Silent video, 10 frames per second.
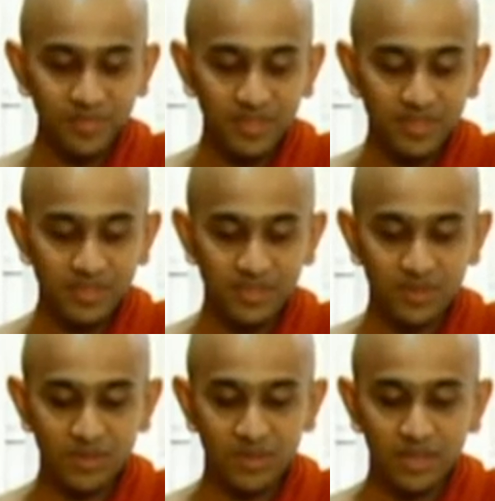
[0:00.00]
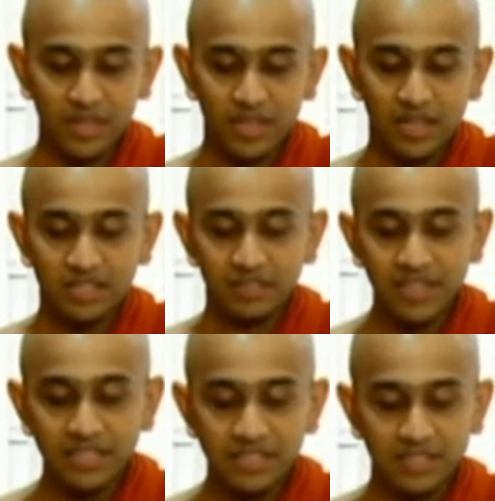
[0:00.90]
So the
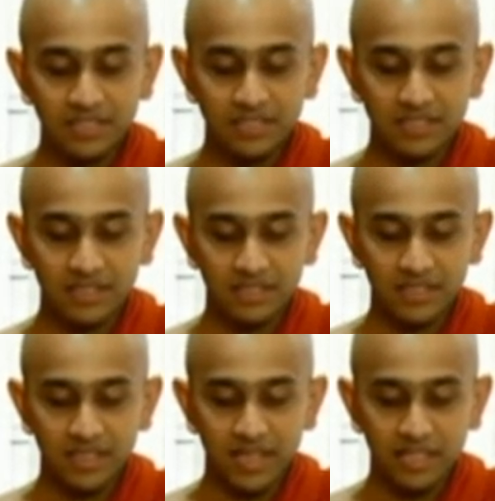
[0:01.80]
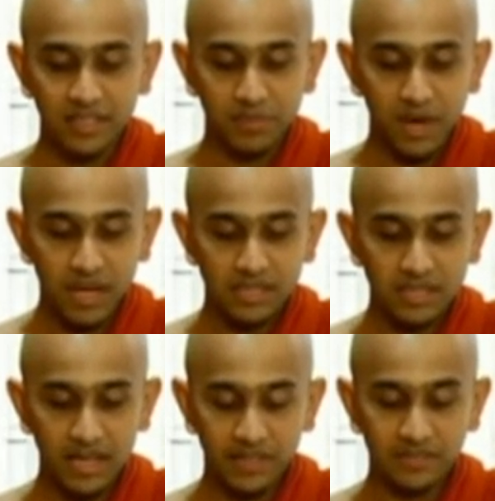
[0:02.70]
reason in the past
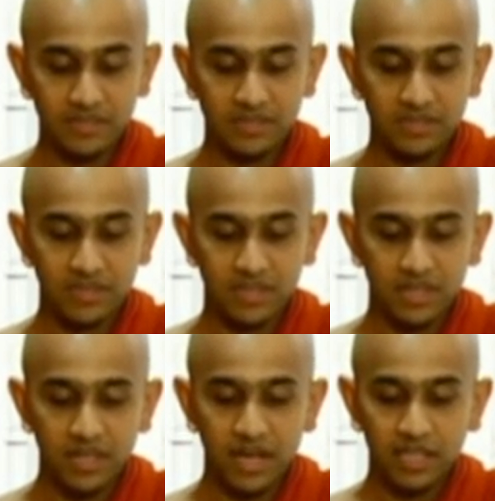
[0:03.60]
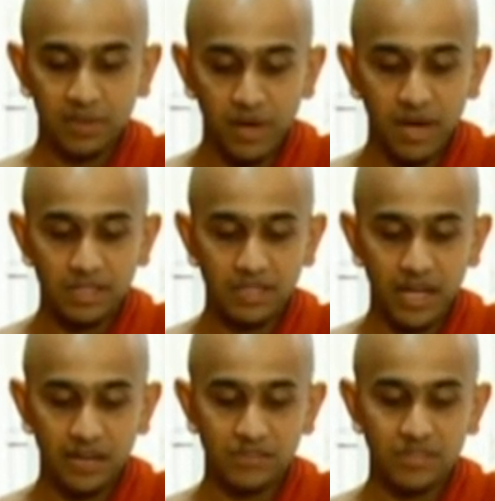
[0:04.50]
lives,
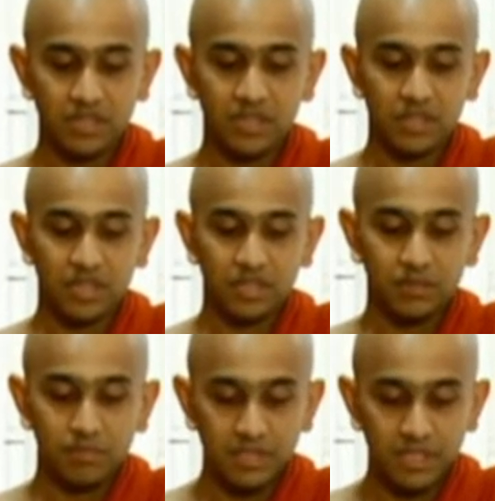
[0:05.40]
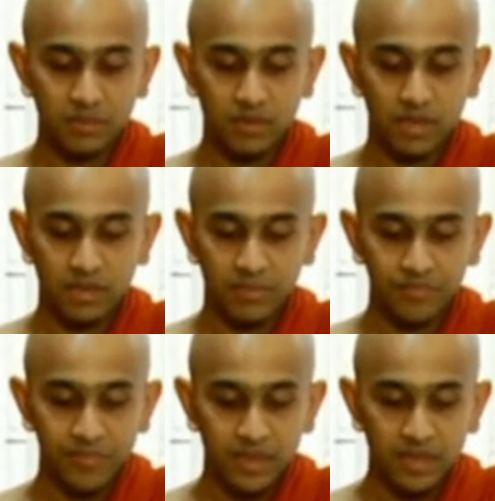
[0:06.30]
the Blessed One
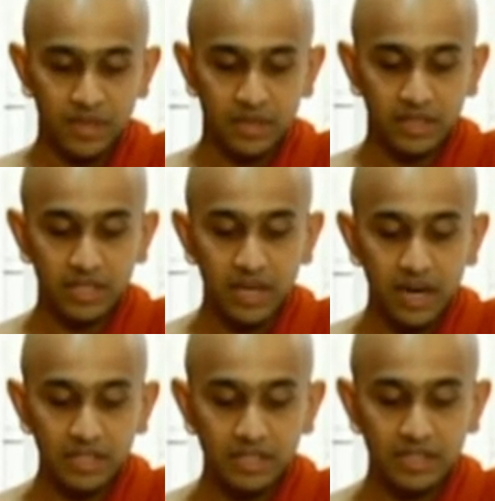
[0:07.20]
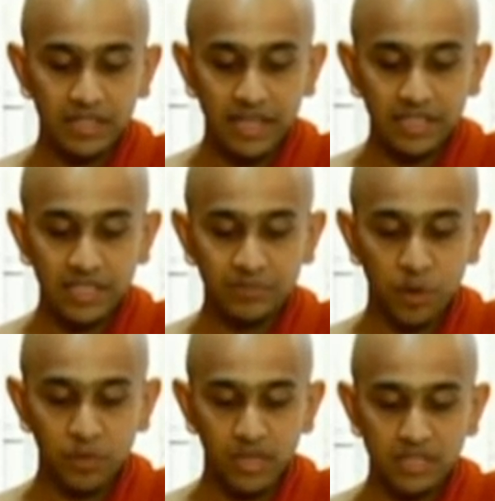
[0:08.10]
regarded the gathered
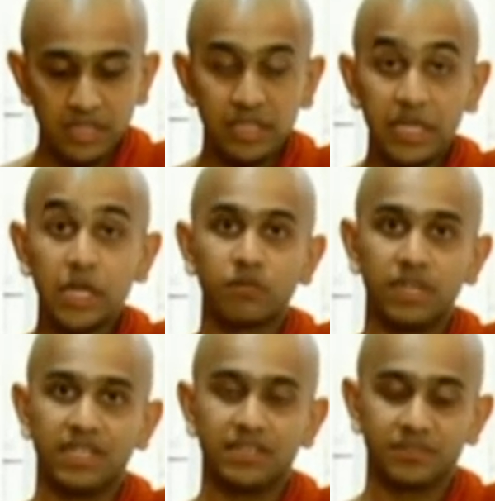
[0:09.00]
population equally.